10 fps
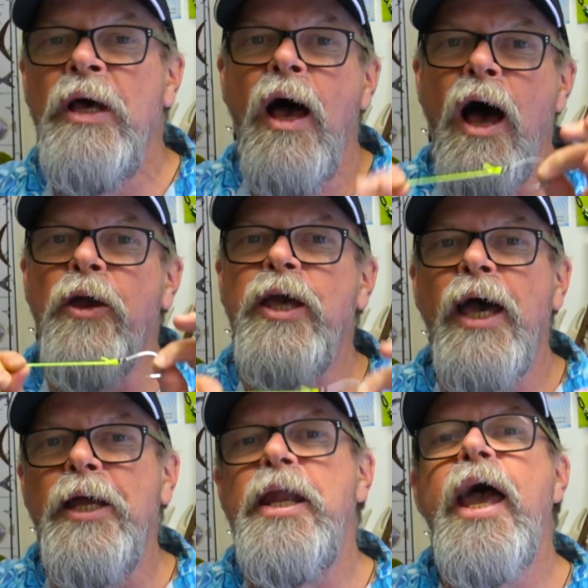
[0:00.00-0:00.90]

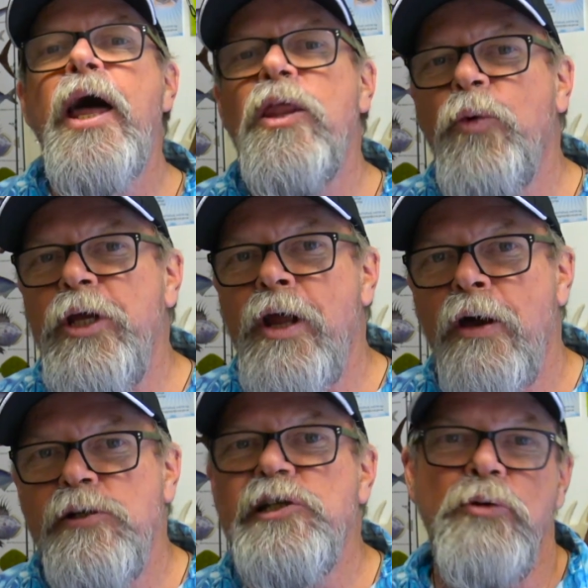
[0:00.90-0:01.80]
Okay, now that we
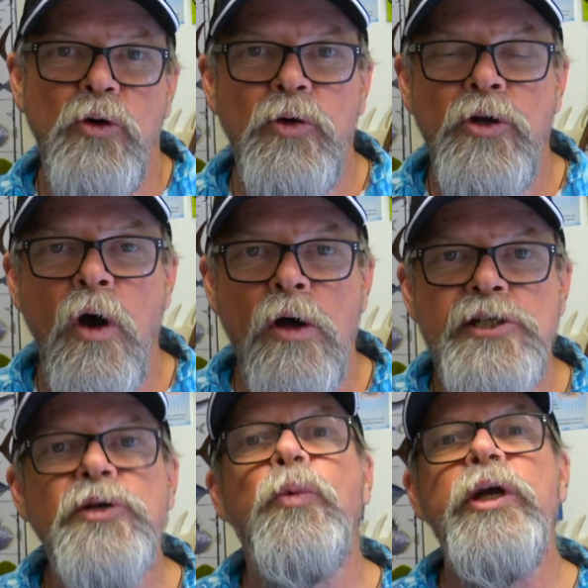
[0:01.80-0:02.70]
know some good
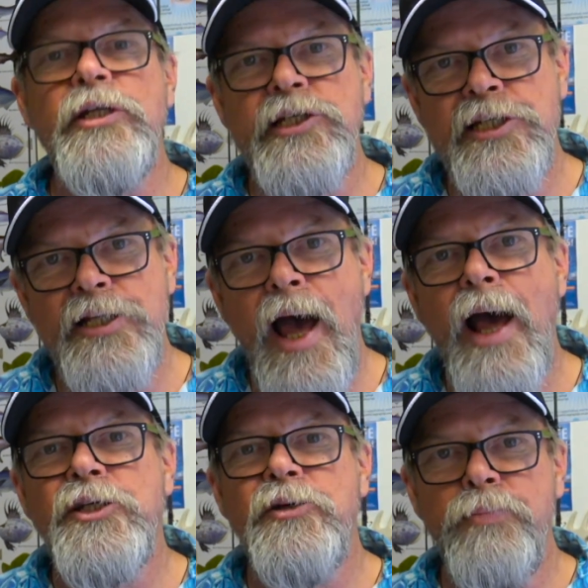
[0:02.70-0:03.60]
knots, we can
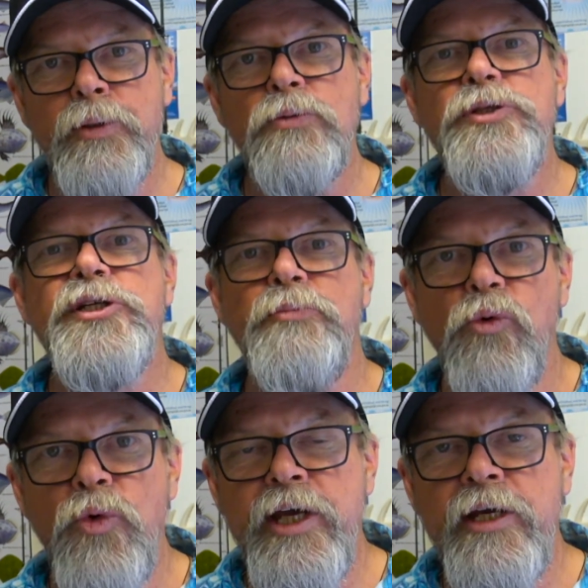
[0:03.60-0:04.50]
start to build some
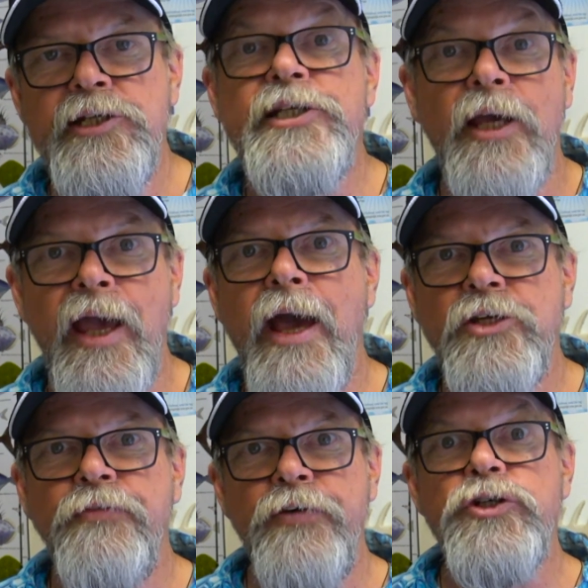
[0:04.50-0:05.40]
rigs to catch
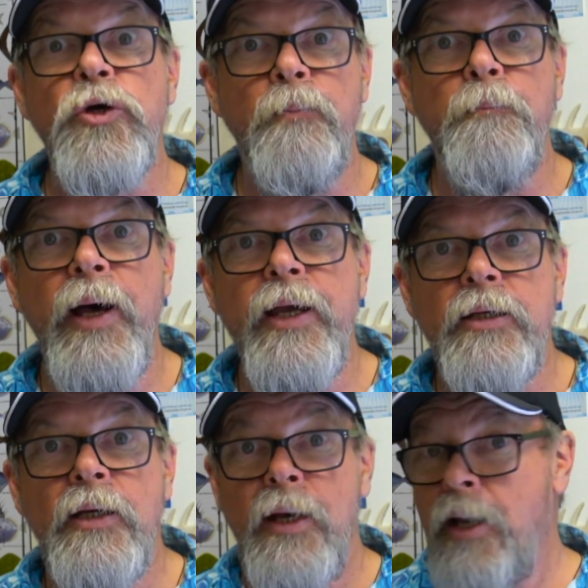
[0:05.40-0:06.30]
fish on bait.
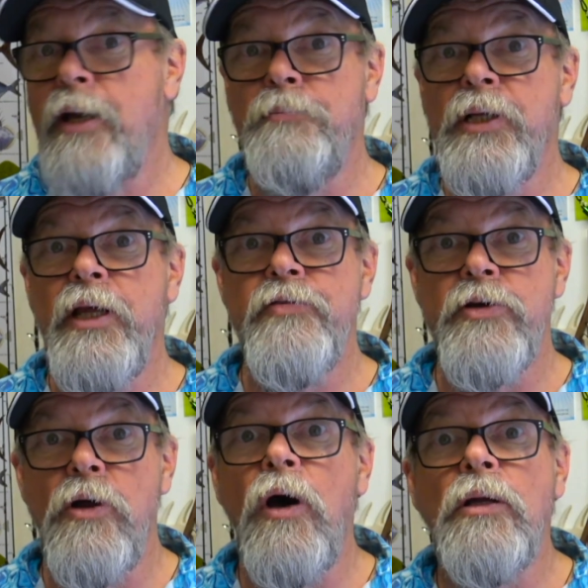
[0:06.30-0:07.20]
And believe it or
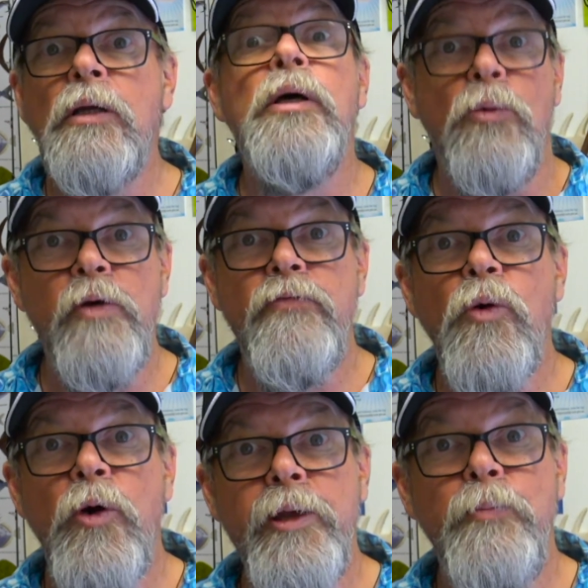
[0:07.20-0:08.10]
not, we've
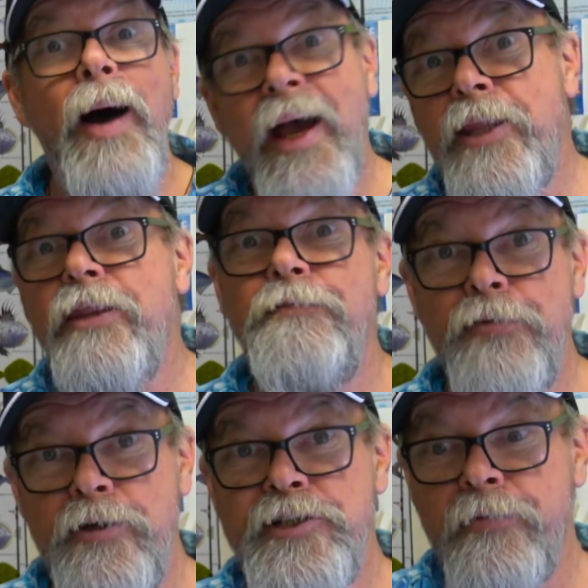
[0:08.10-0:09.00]
already made the
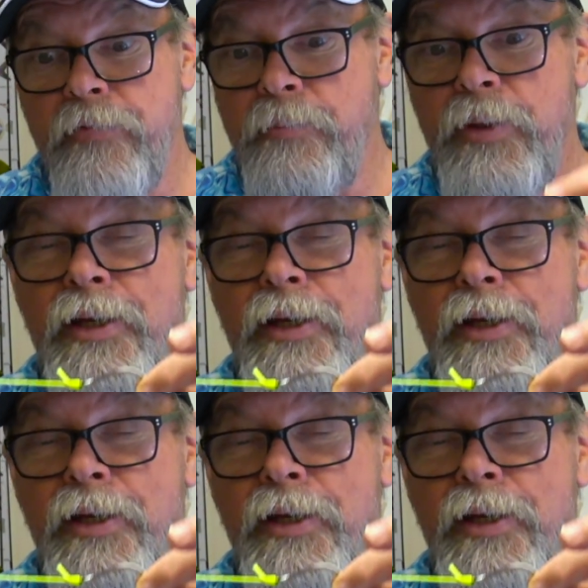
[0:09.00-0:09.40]
first of them.